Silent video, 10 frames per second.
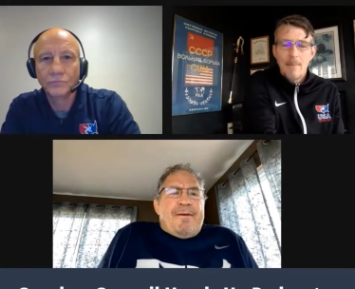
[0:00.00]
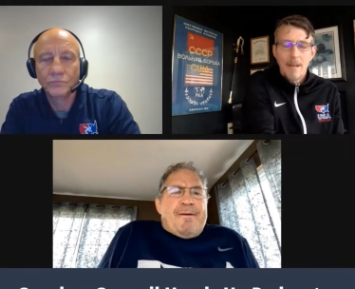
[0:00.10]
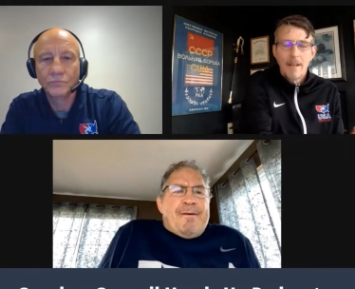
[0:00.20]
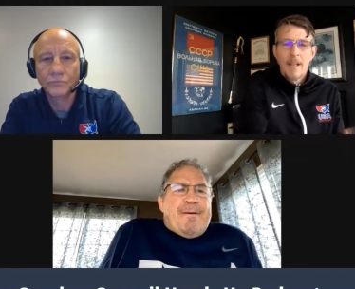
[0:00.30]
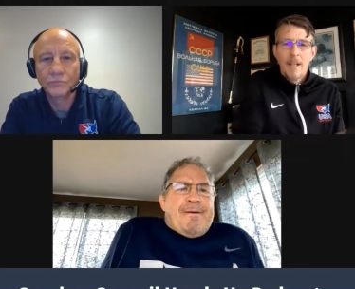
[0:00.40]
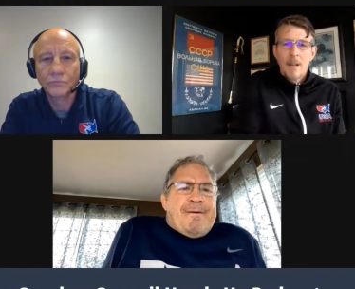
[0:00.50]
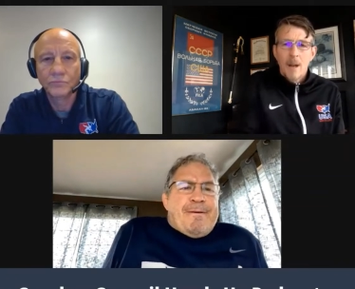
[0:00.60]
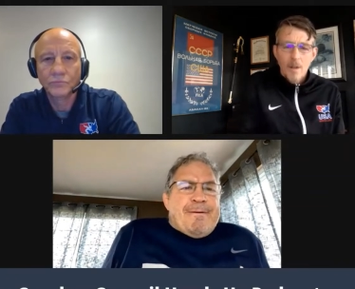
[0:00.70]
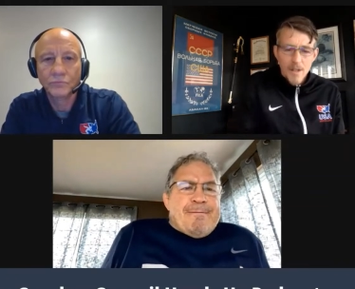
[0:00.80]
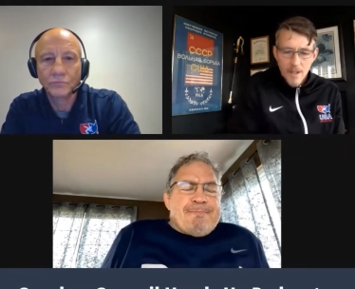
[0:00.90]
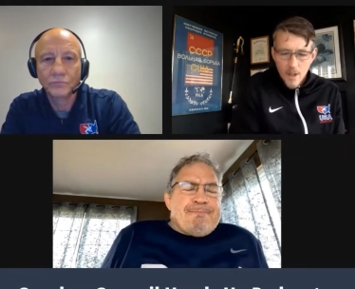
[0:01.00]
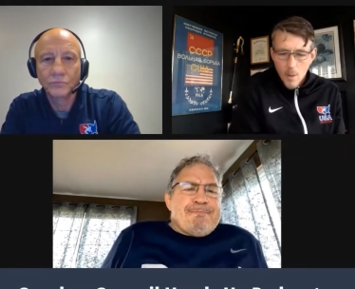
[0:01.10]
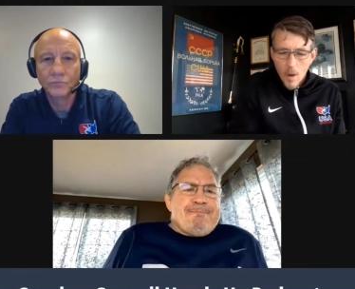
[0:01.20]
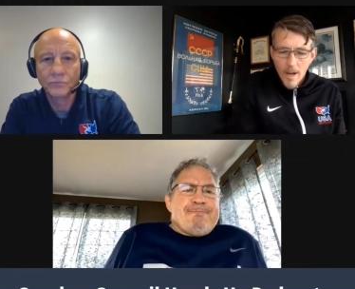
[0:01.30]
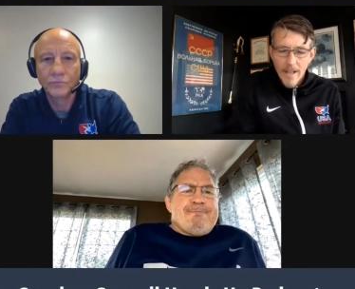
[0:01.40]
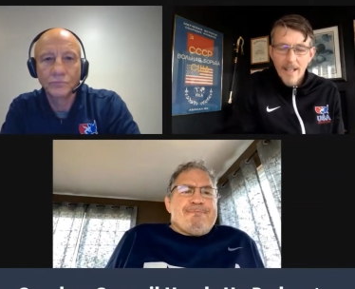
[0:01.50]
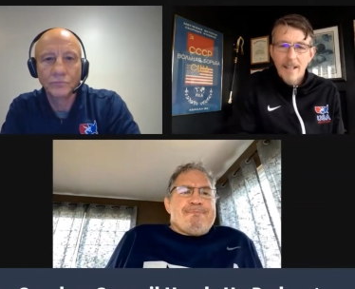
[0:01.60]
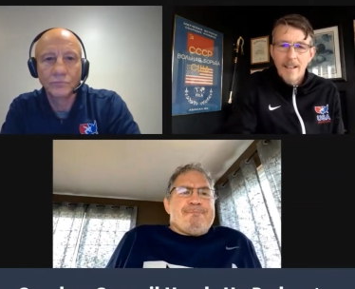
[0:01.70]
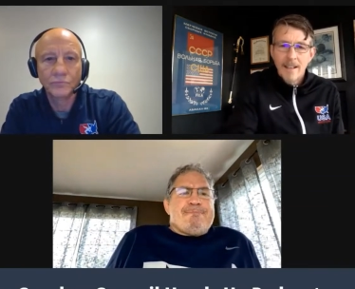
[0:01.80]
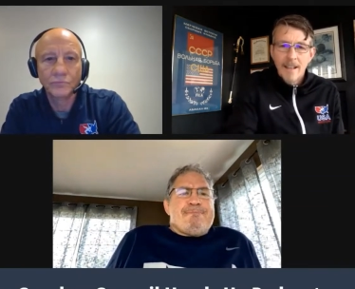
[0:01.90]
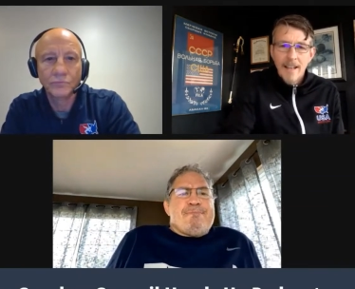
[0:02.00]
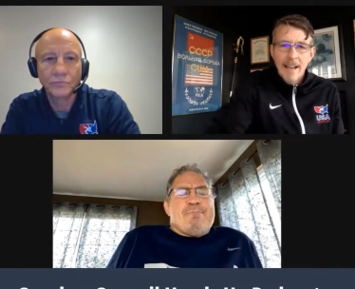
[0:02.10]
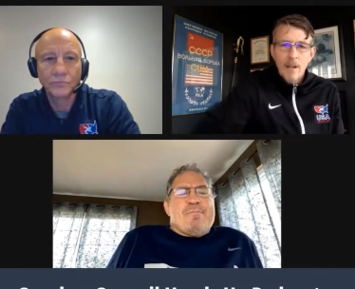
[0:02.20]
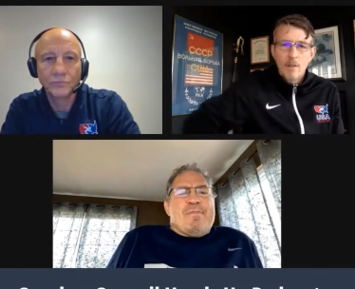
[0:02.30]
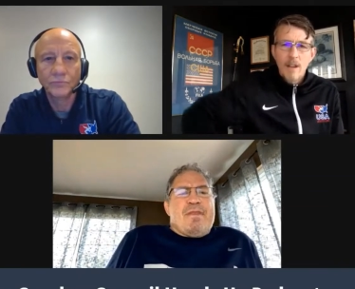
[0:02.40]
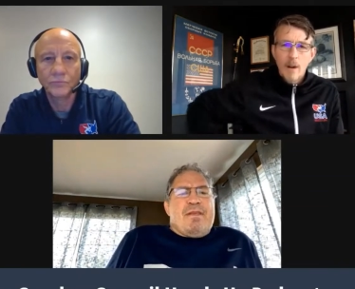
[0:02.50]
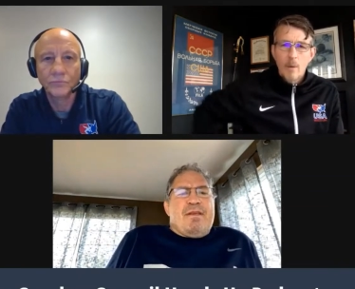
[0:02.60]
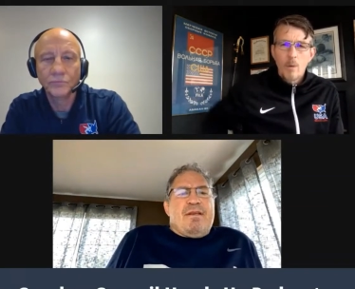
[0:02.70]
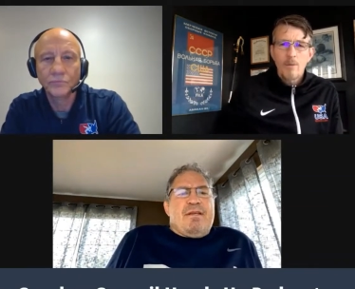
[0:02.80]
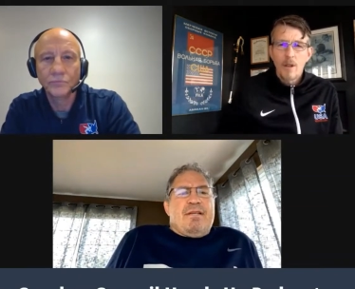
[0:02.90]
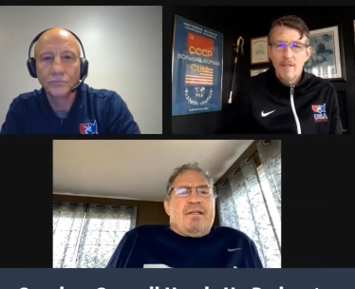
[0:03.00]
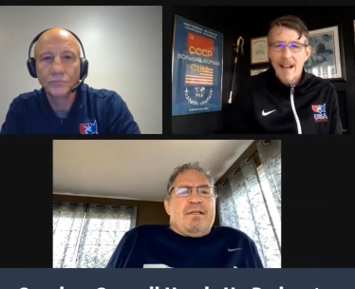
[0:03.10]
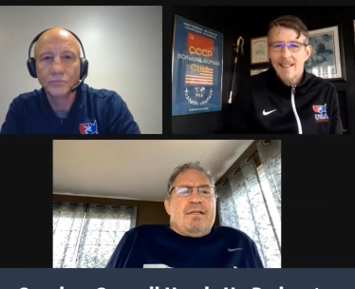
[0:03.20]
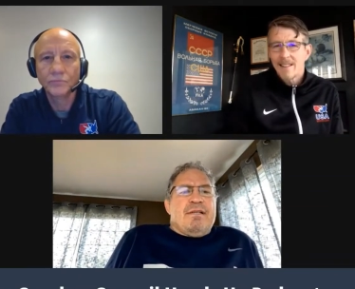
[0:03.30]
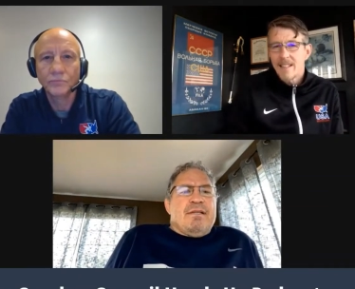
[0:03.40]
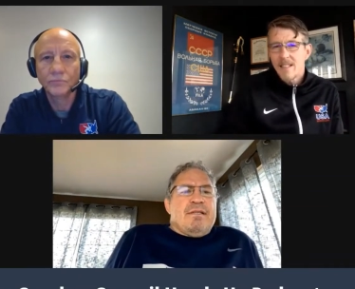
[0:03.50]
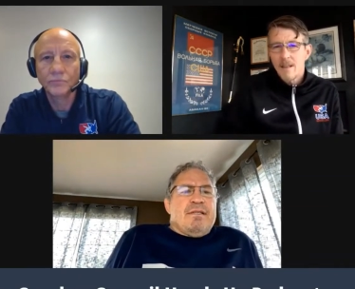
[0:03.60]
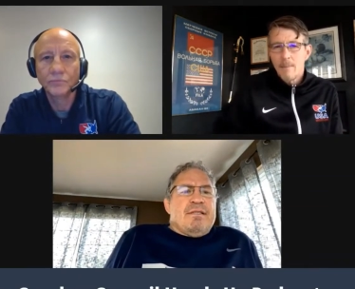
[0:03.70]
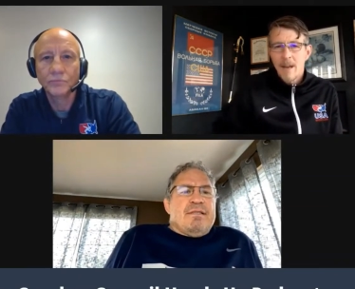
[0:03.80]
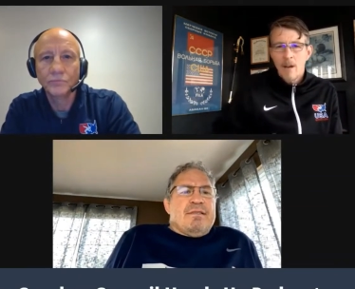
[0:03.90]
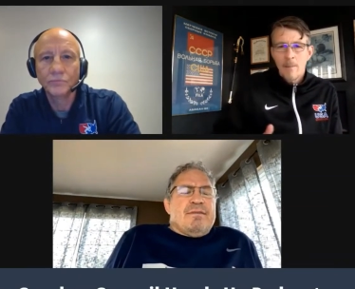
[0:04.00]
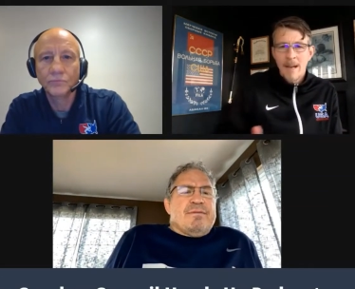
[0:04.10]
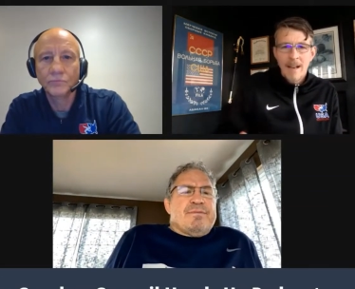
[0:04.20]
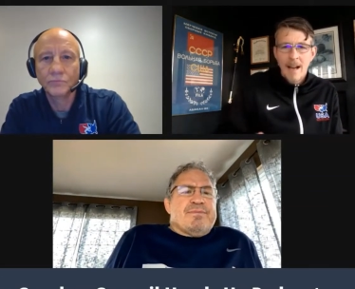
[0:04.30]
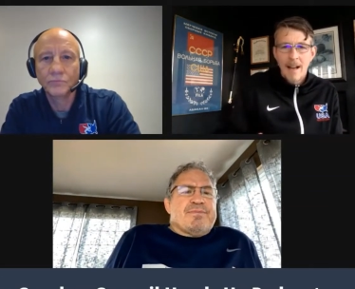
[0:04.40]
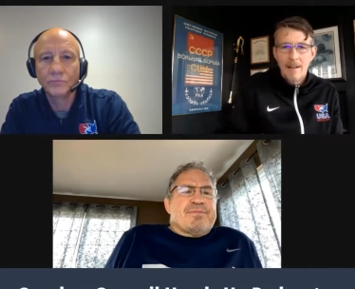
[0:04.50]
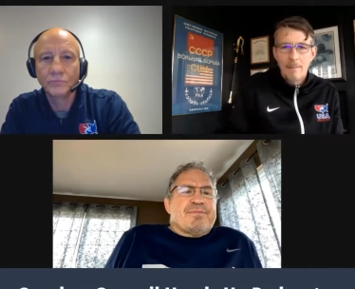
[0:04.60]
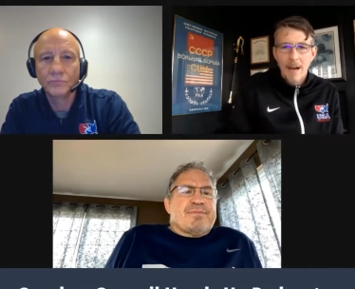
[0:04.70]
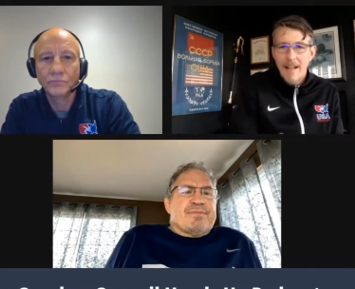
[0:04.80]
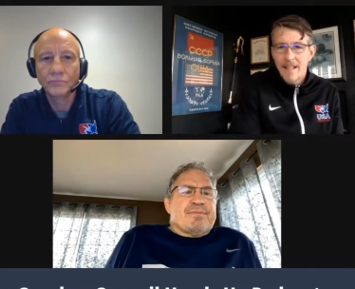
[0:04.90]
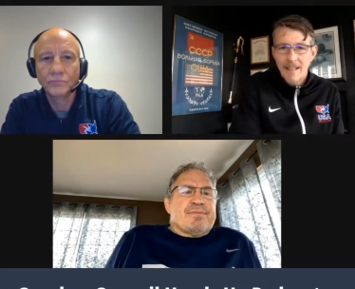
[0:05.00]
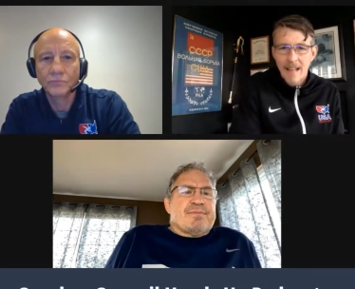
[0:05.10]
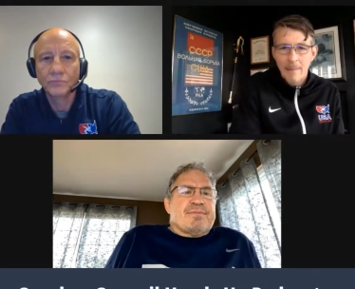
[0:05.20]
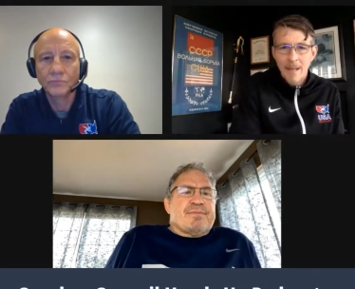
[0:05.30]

Speaker 1: But all of a sudden you walk in and, and now you've got a room full of athletes that may or may not buy into that